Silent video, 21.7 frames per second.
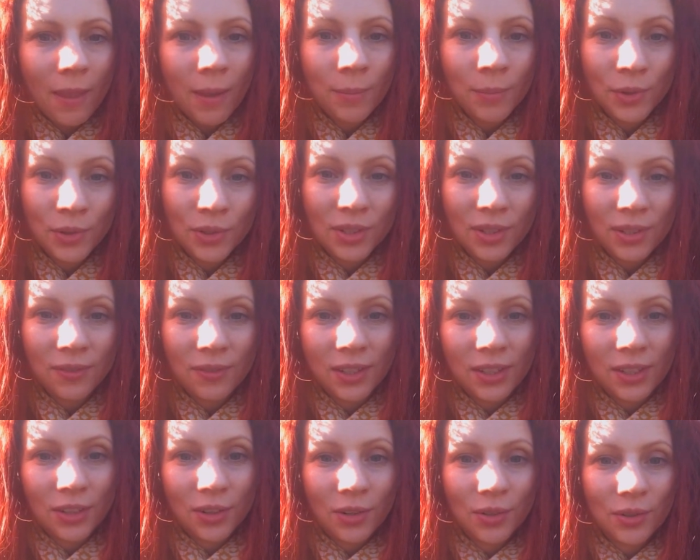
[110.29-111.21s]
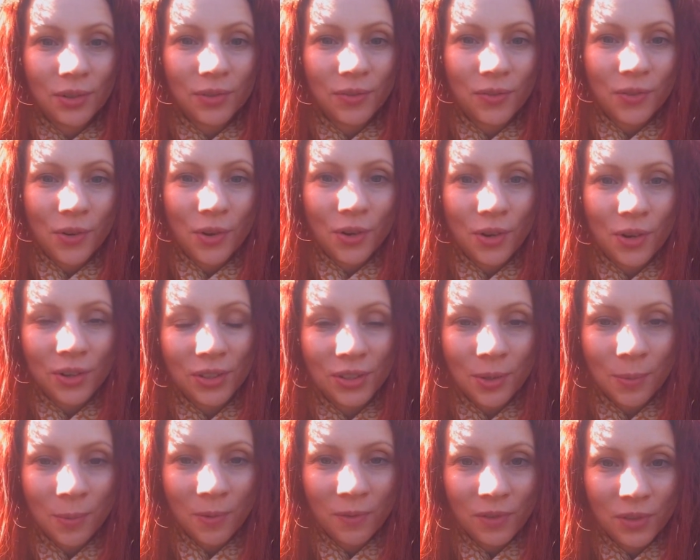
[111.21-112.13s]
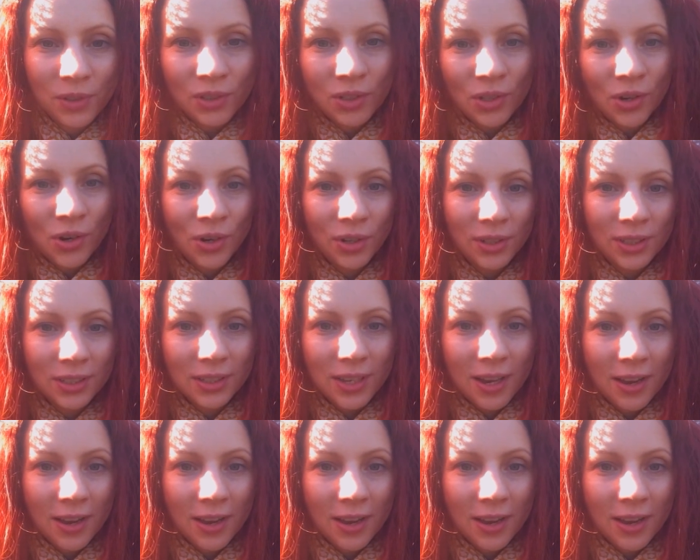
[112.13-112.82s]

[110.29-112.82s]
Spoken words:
music videos for some of the songs.